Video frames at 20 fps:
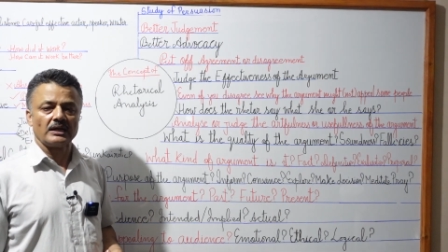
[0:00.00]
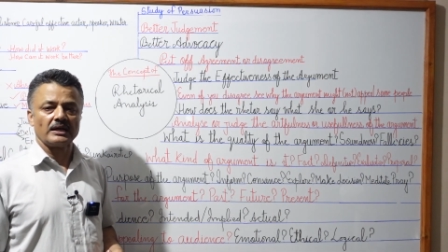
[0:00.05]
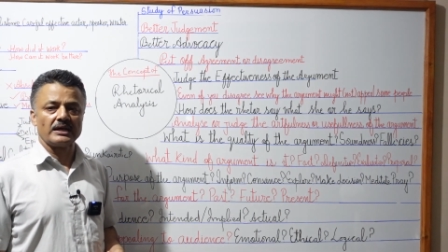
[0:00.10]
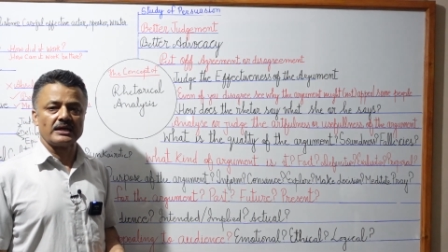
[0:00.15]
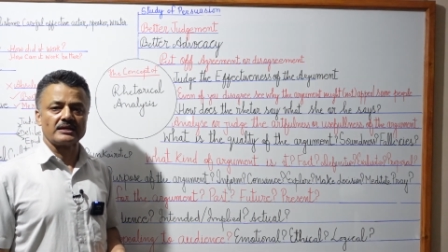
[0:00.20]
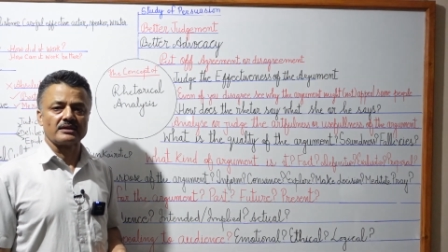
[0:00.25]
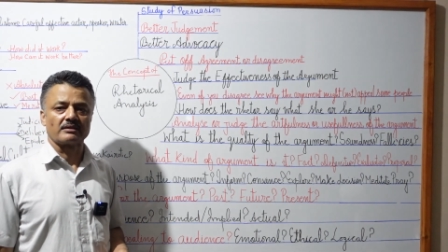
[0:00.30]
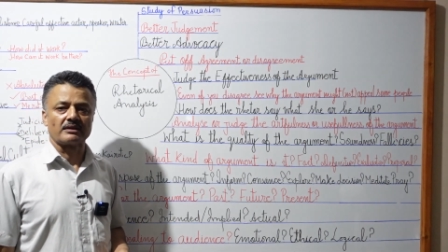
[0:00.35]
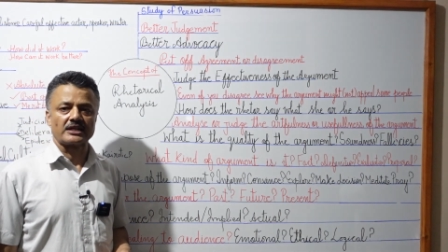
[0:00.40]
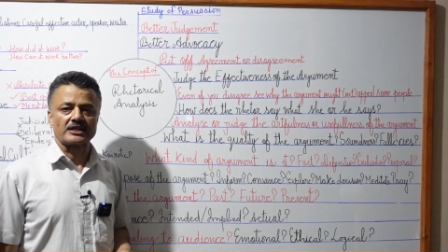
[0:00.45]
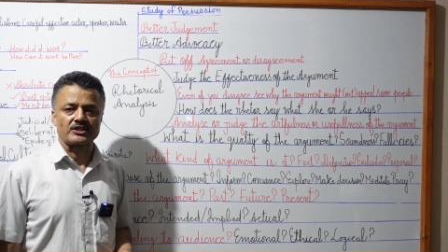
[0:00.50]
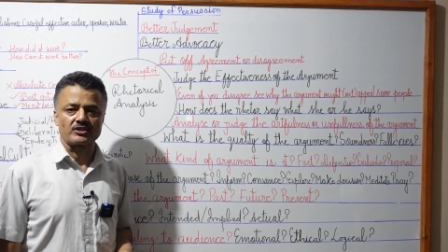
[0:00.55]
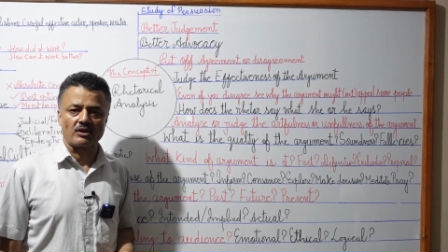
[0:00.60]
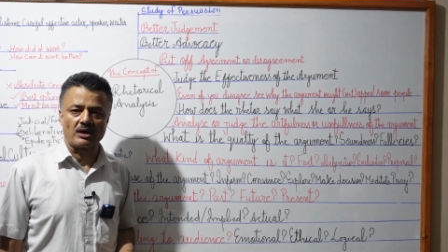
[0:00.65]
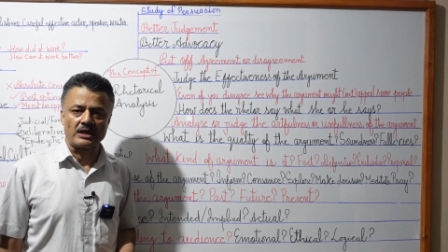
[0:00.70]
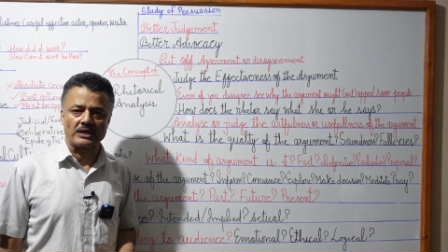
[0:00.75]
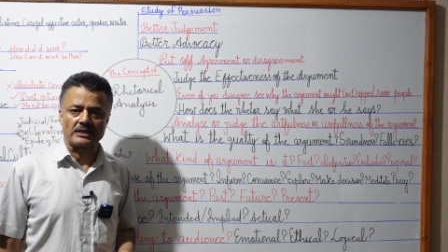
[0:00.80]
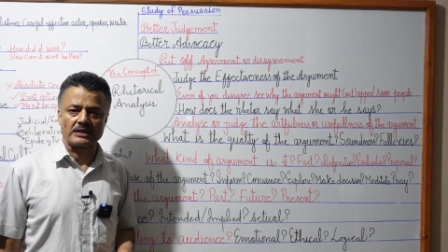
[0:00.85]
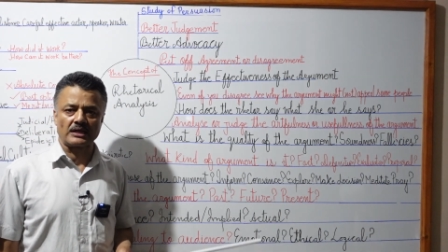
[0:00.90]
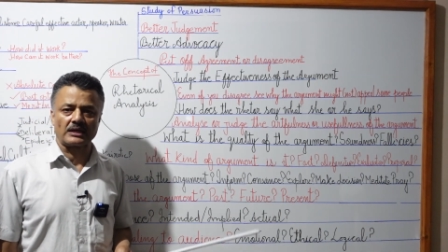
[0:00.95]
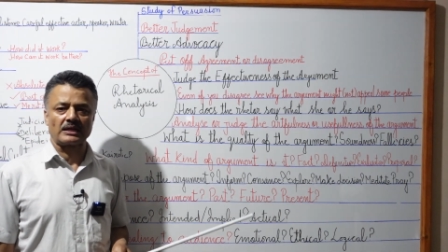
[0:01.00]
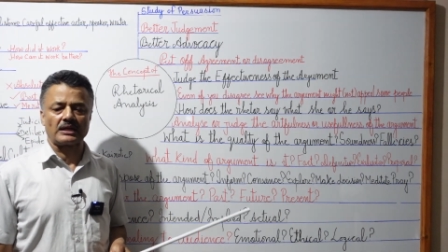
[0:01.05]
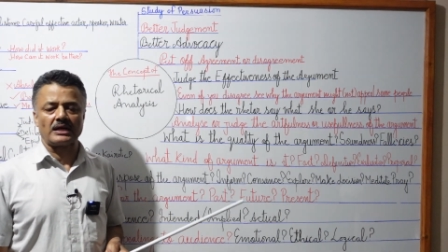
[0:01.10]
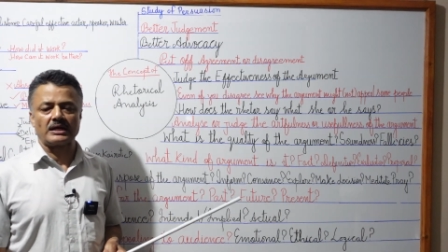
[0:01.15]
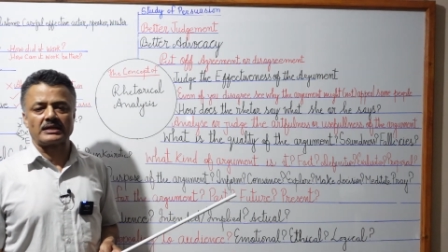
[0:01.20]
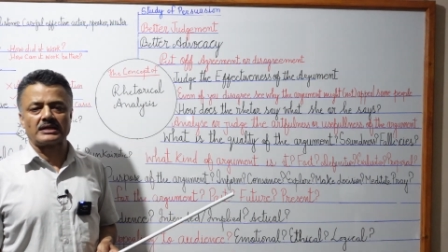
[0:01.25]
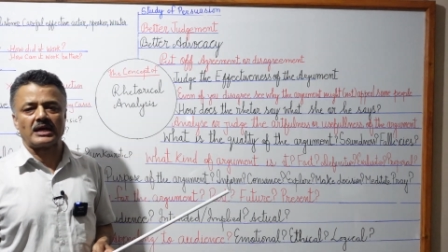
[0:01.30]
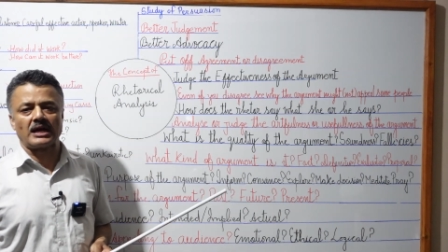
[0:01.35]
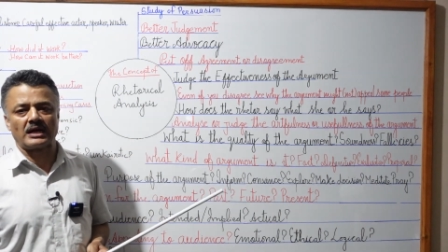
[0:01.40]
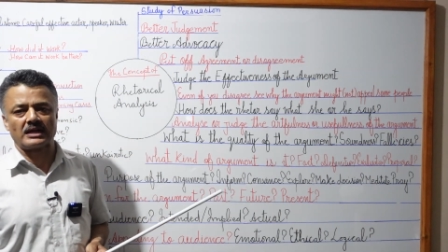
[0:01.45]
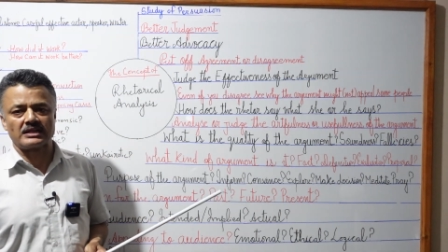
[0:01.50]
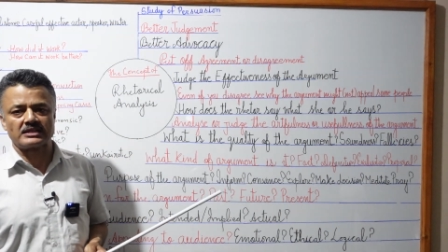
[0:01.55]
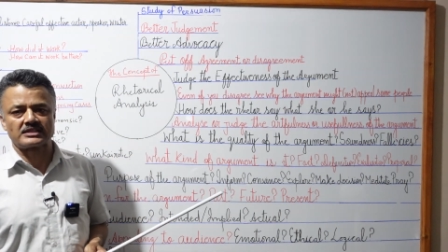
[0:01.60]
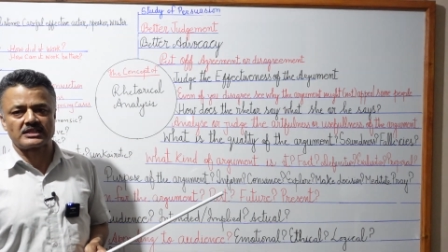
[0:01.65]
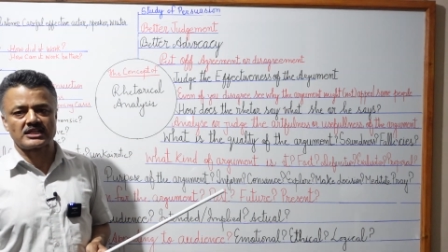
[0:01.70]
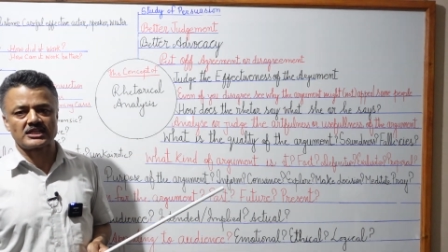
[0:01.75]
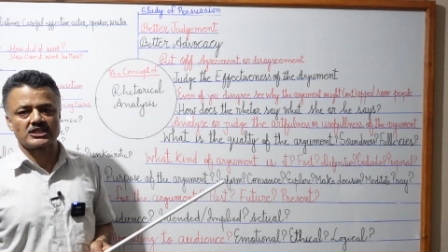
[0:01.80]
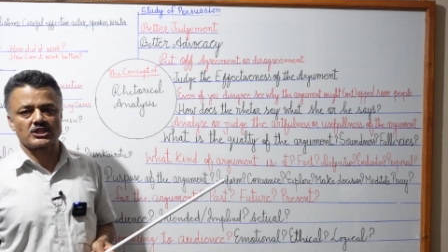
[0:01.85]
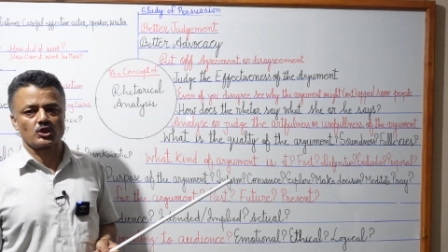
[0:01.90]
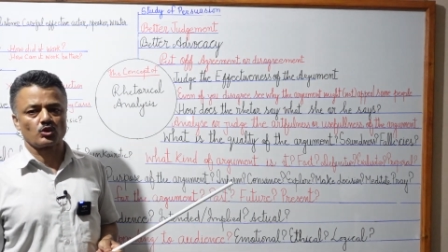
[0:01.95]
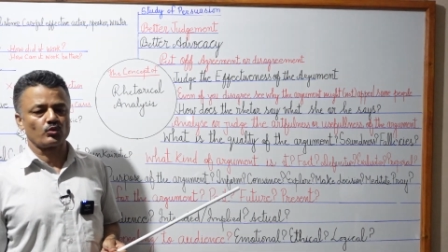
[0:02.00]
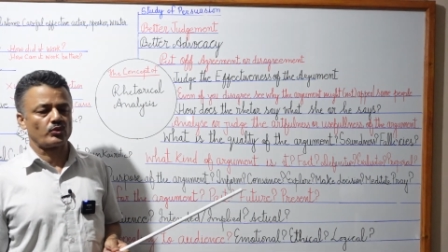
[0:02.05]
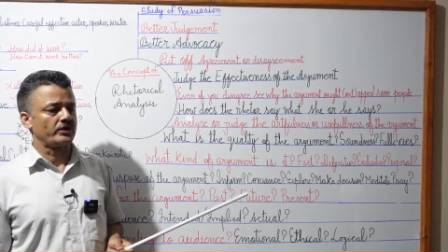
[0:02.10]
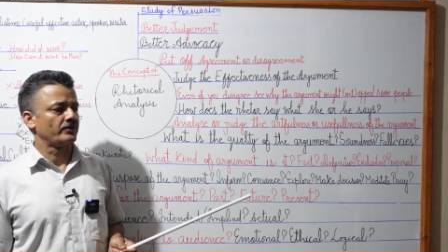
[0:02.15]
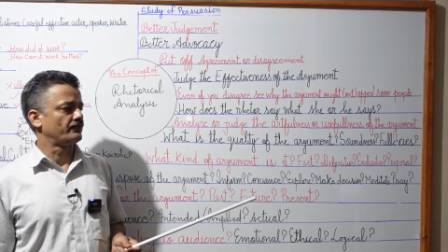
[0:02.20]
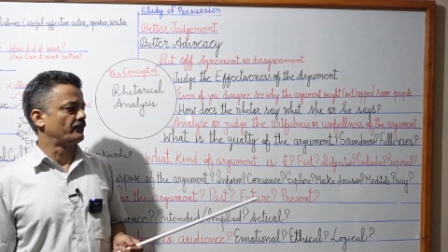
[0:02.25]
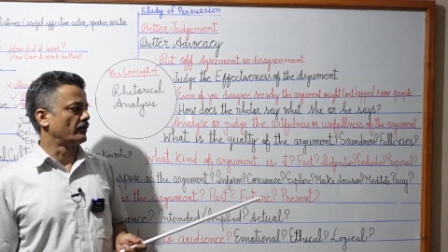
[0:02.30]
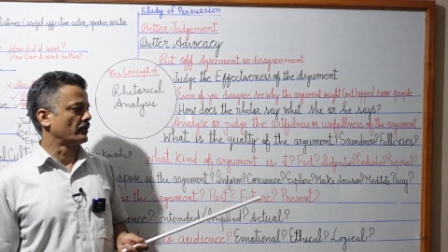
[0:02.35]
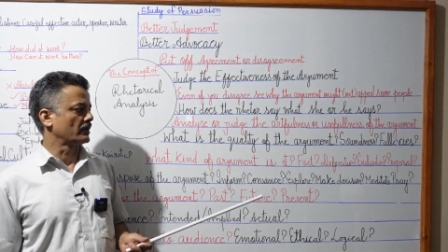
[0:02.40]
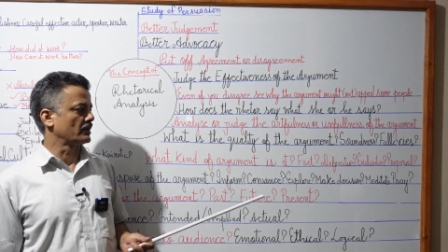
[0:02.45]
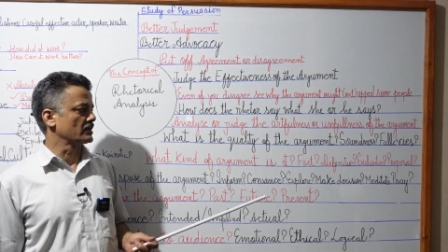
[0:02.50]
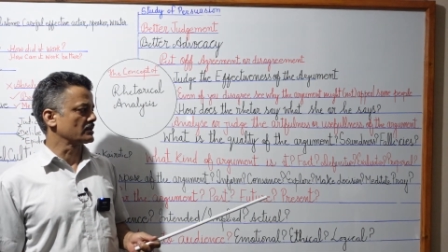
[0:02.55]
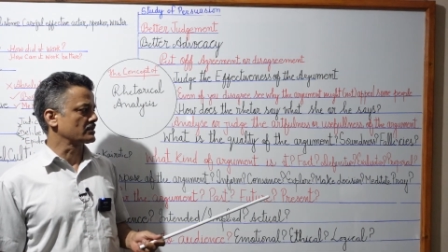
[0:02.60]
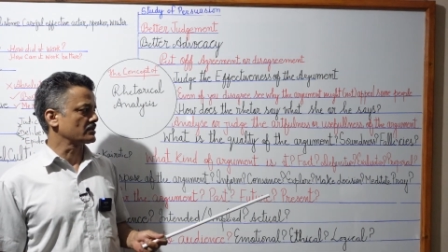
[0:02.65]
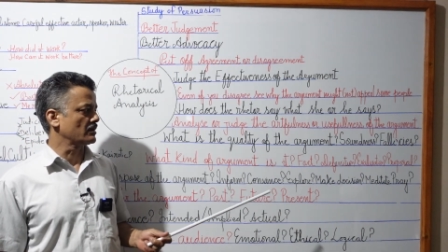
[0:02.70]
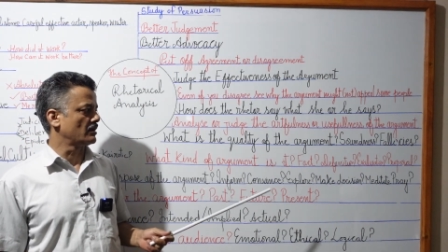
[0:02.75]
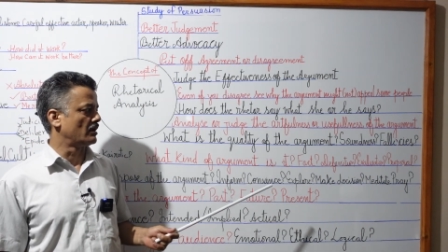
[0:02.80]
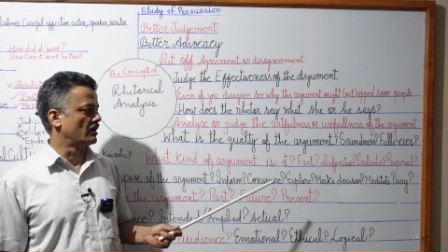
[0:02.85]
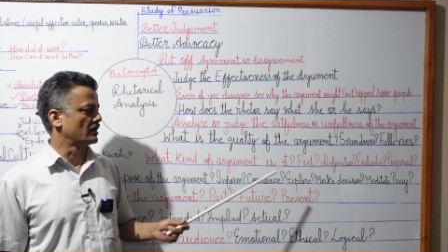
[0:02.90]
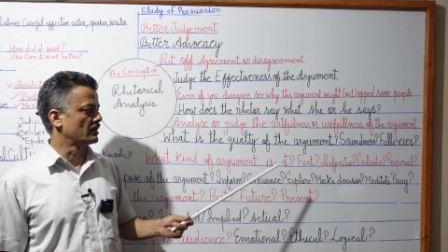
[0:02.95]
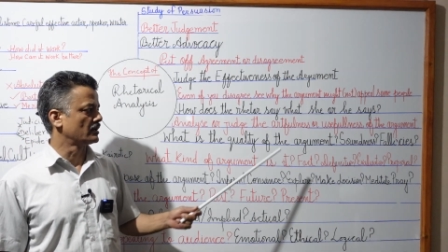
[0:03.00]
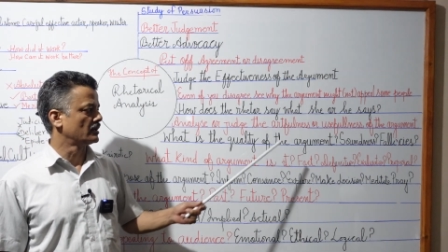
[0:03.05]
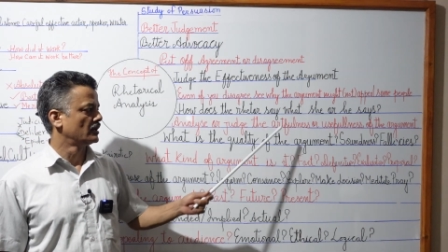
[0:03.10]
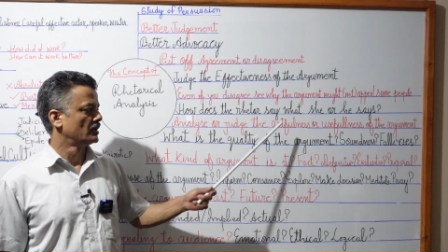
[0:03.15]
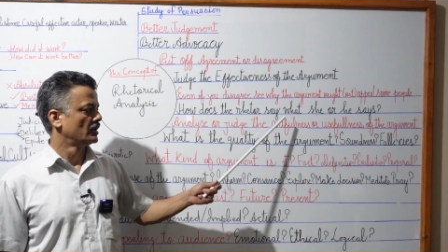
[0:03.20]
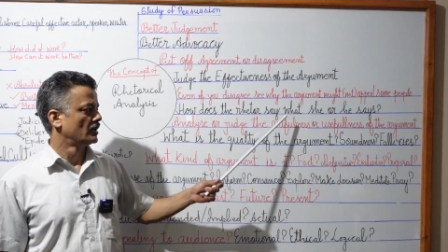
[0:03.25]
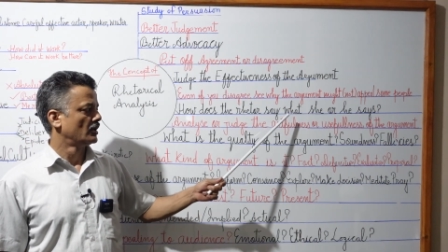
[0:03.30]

In rhetorical analysis, we focus on